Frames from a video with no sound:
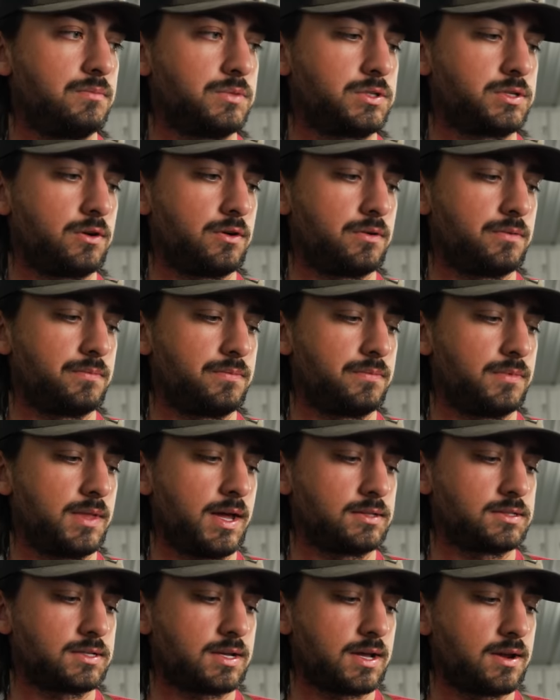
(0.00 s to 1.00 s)
So
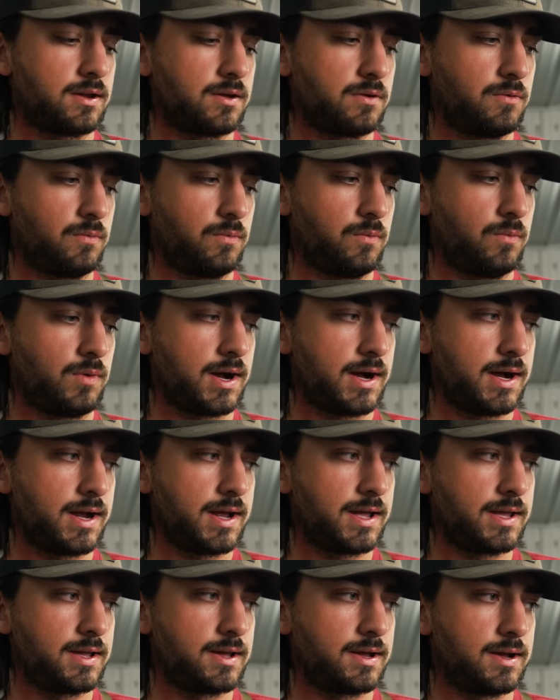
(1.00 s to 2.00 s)
that's kind of
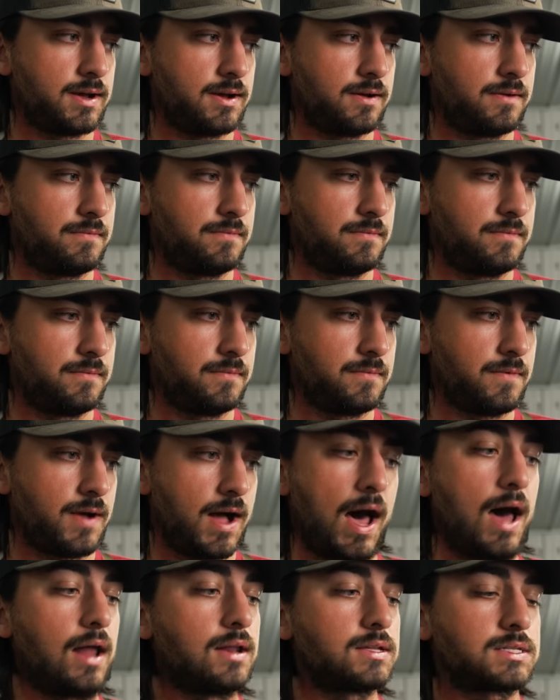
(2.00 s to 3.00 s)
why,
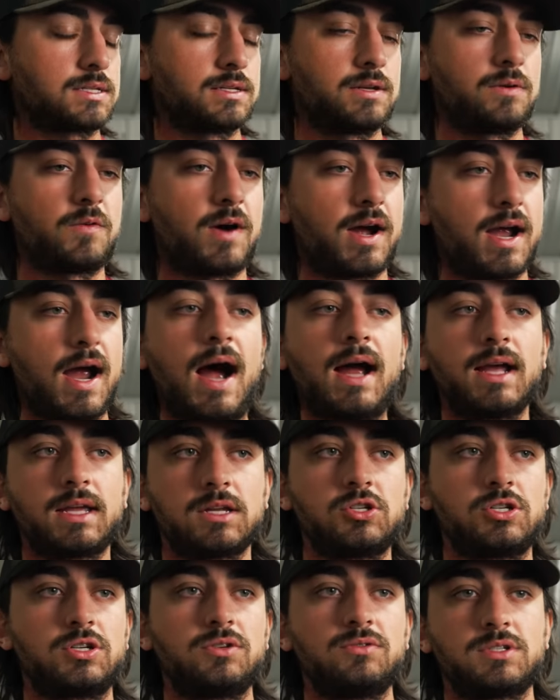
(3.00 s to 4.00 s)
honestly, why I
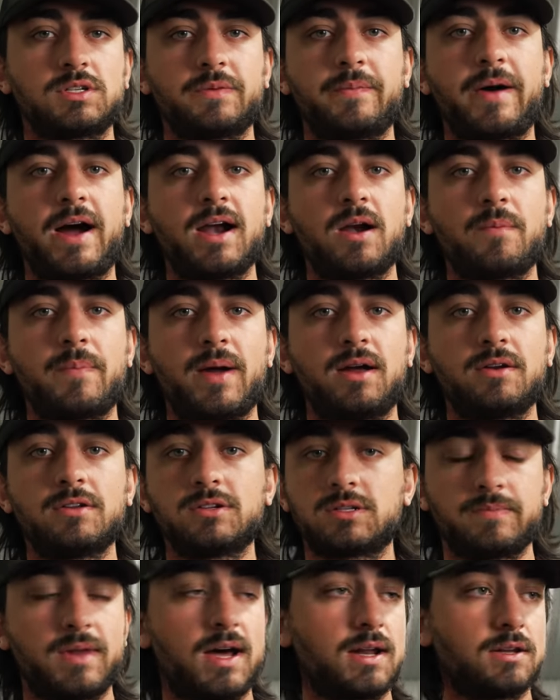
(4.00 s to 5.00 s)
can shoot some higher
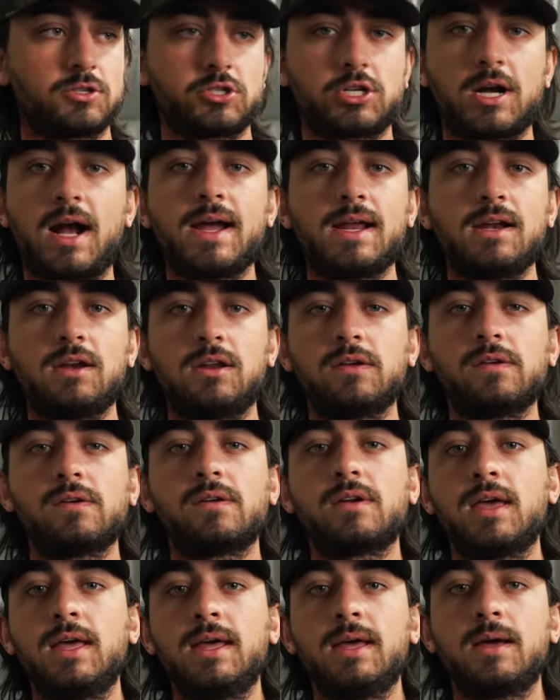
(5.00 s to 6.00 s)
poundage. I'm not a giant
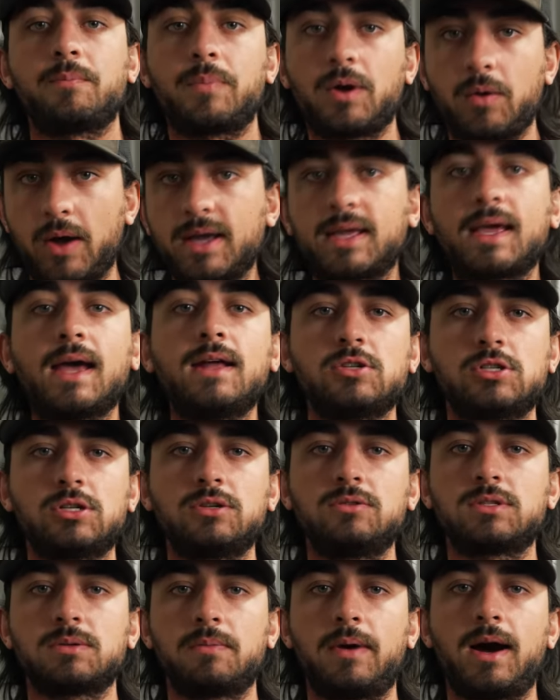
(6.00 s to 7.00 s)
dude, but I can
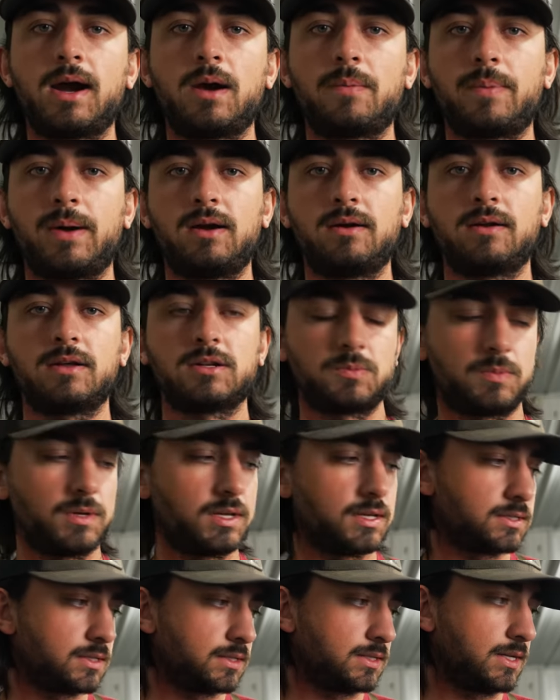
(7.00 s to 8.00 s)
shoot some higher poundage
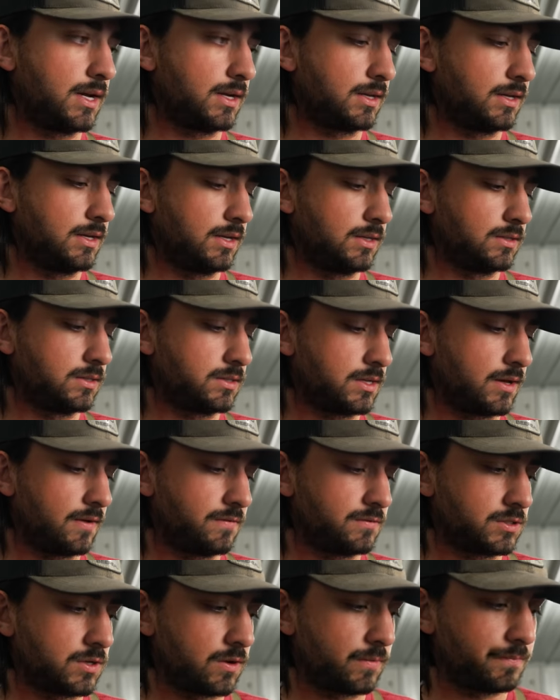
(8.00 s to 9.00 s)
because of technique and
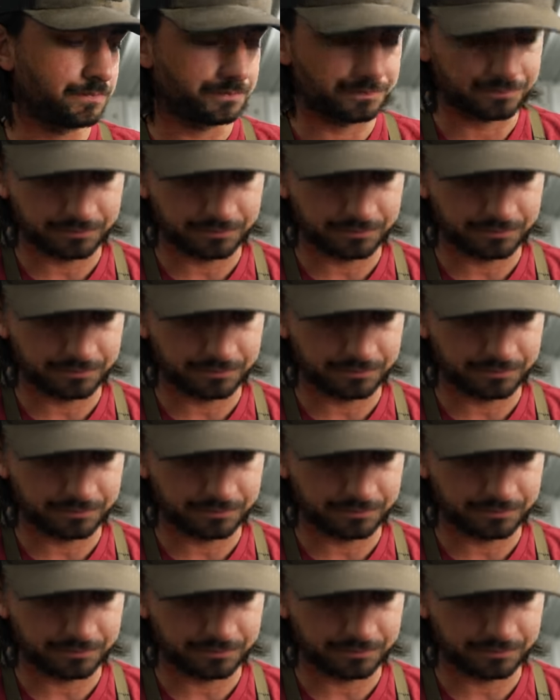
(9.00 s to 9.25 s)
stuff. So